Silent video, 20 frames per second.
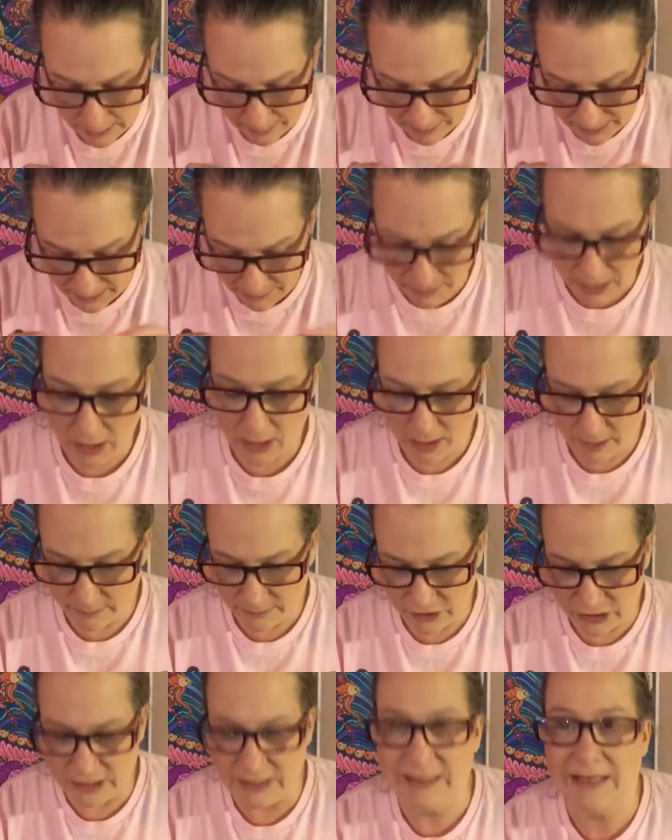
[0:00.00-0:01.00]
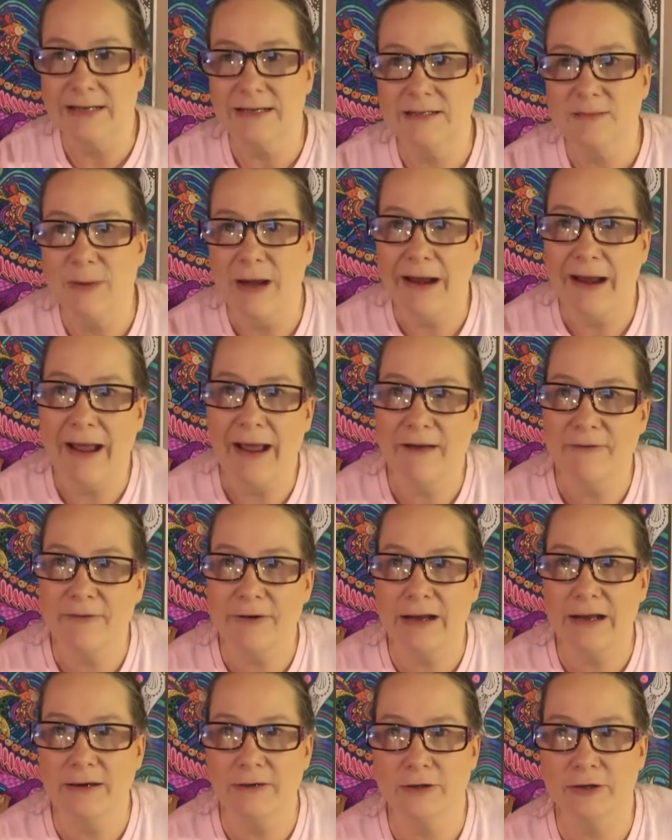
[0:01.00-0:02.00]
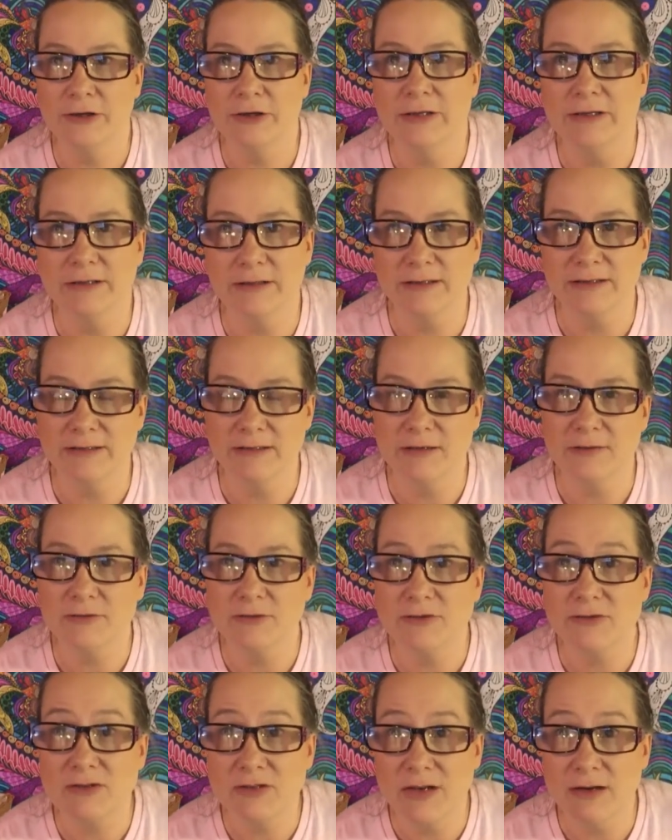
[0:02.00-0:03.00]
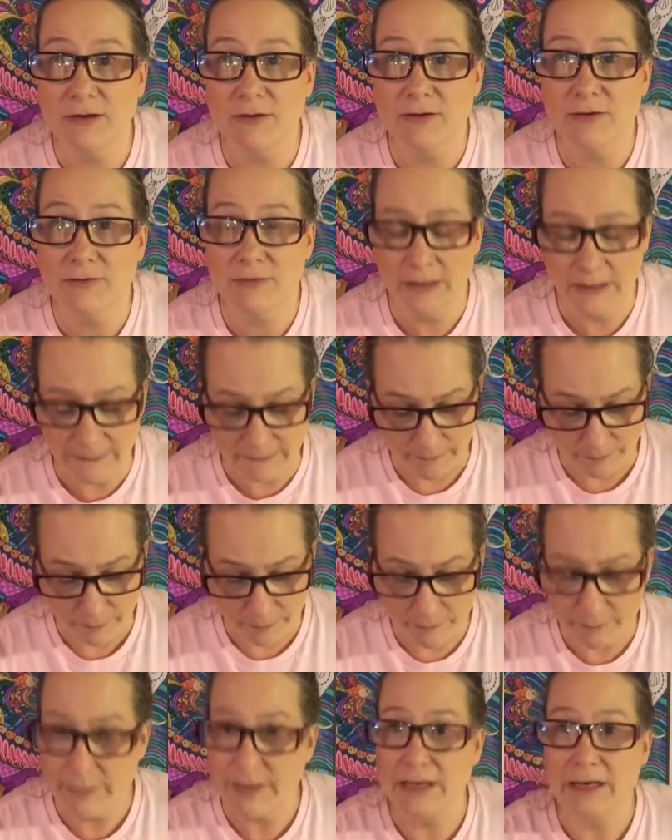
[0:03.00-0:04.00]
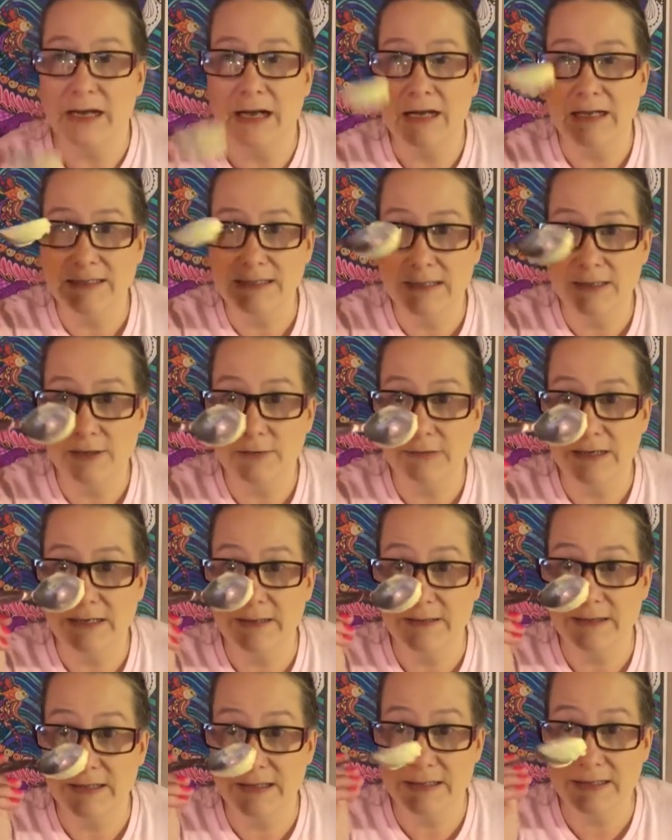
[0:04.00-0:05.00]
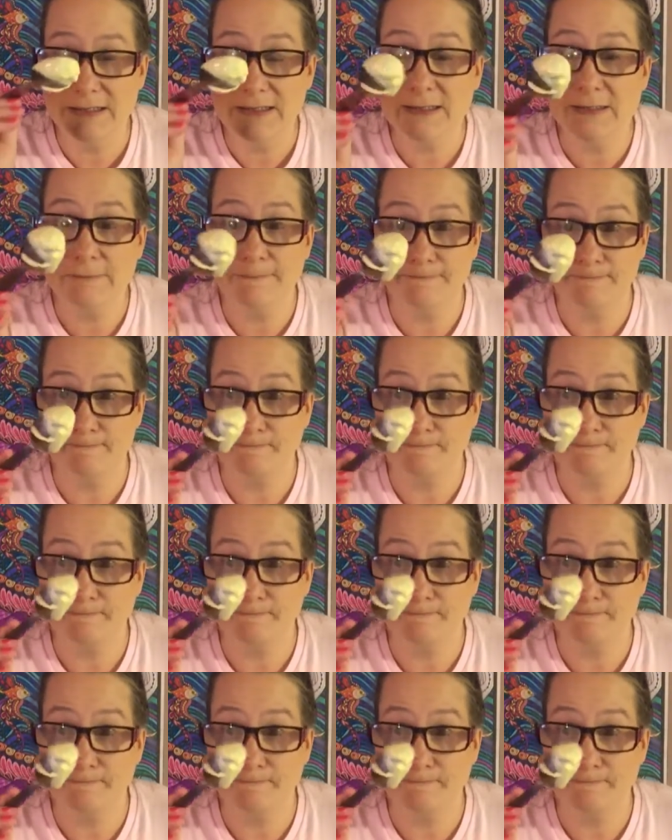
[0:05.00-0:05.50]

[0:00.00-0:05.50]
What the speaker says: My mom, she takes about half an hour to cook this over the stove, but I'll tell you what, this